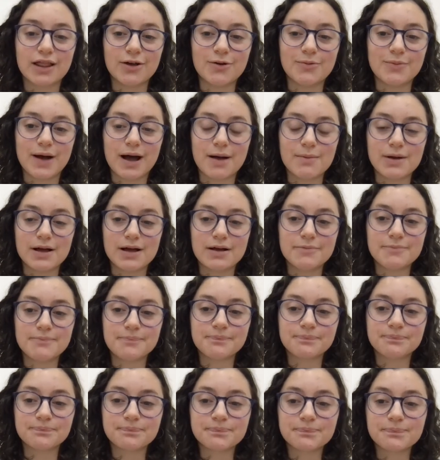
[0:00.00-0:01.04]
Obama.
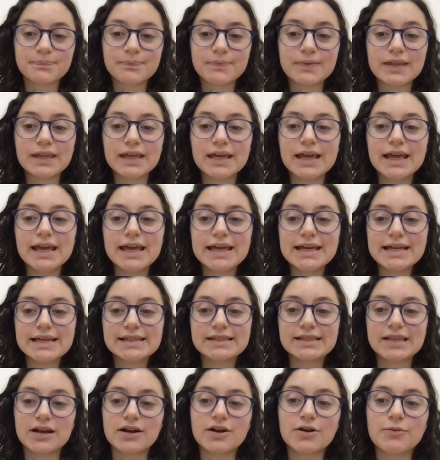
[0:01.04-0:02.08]

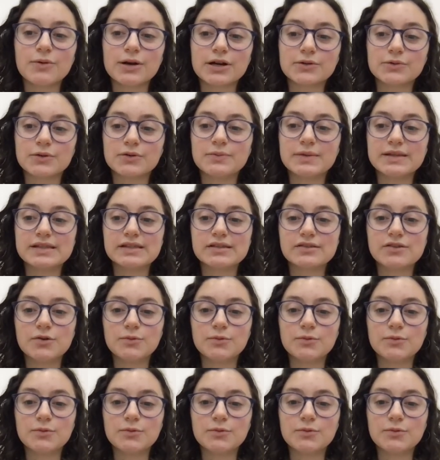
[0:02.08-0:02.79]
Sarah worked with Mrs.